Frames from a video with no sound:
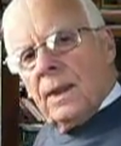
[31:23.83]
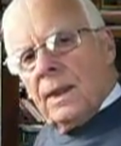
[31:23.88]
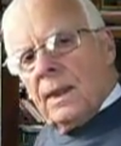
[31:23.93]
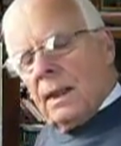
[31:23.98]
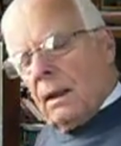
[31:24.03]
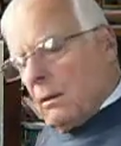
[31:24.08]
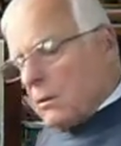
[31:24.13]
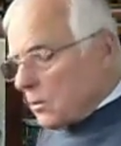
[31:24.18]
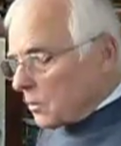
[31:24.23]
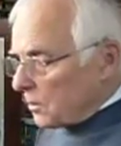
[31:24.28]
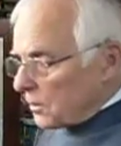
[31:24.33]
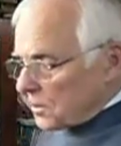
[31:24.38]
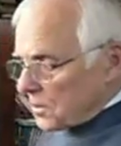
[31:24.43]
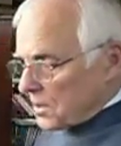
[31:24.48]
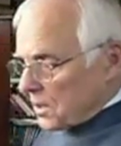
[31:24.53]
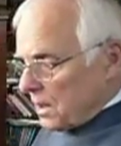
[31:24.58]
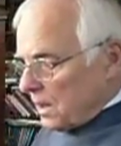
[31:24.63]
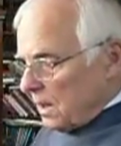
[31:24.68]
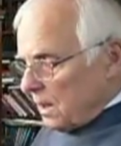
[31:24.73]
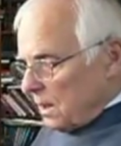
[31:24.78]
Now, of
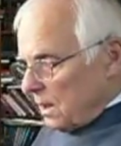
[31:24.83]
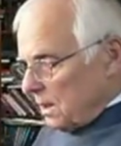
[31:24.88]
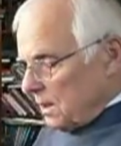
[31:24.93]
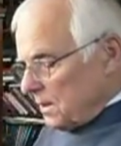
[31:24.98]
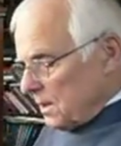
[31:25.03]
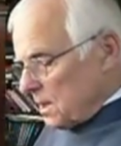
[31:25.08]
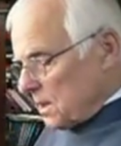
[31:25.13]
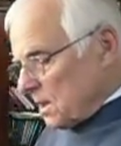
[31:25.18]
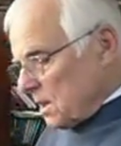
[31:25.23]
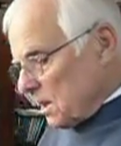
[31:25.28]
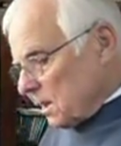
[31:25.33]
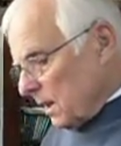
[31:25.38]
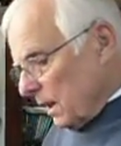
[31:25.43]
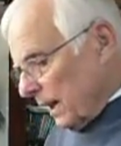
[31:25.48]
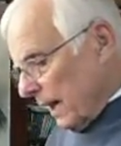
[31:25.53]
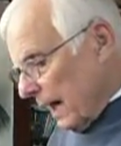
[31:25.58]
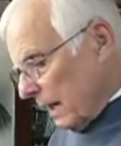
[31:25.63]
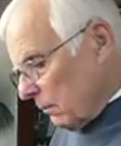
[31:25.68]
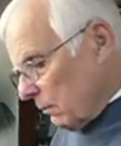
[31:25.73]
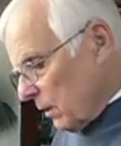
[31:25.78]
course, this is the
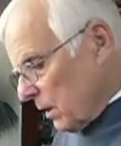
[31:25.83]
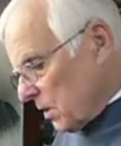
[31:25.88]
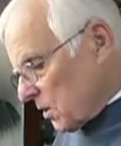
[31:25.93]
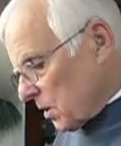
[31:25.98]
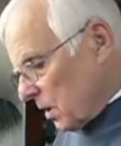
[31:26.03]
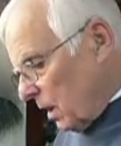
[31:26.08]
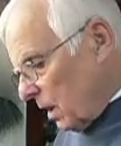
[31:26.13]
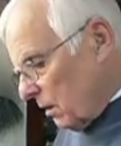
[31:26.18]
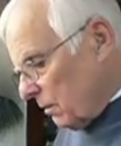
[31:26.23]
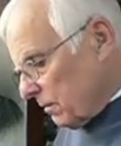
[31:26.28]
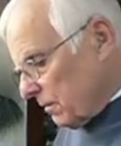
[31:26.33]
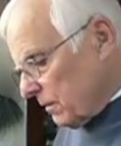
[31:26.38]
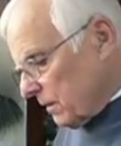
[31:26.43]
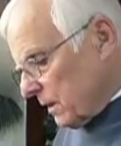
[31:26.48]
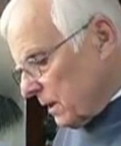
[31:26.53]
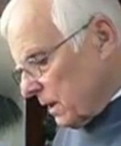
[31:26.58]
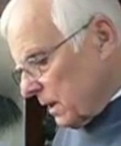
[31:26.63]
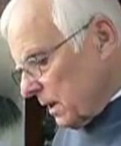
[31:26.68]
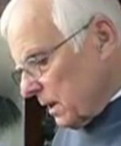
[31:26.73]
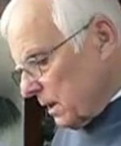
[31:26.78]
language of
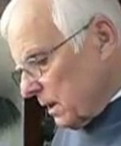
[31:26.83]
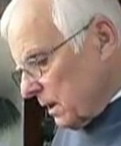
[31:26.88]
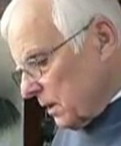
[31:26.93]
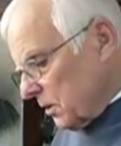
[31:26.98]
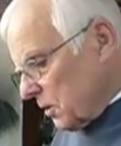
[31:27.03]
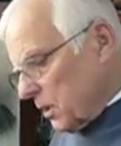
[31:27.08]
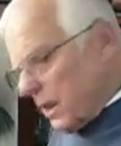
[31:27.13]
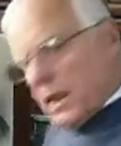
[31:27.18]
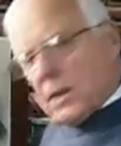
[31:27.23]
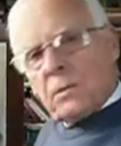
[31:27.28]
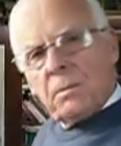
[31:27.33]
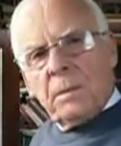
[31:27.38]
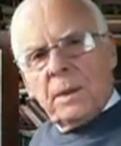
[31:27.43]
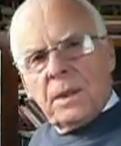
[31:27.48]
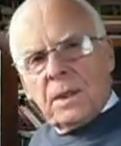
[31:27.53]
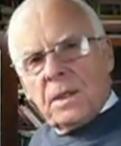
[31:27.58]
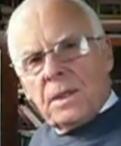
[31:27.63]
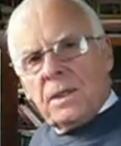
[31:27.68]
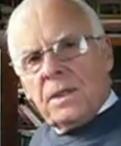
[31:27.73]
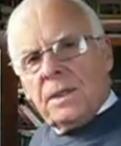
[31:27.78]

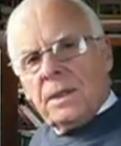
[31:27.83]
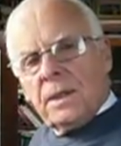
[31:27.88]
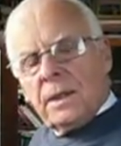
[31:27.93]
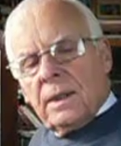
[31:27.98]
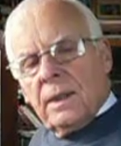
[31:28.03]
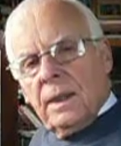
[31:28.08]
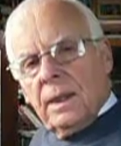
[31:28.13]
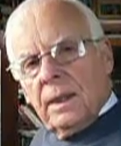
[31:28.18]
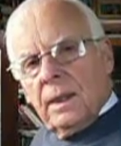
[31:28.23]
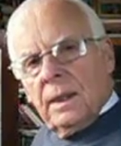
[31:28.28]
judgment, isn't it?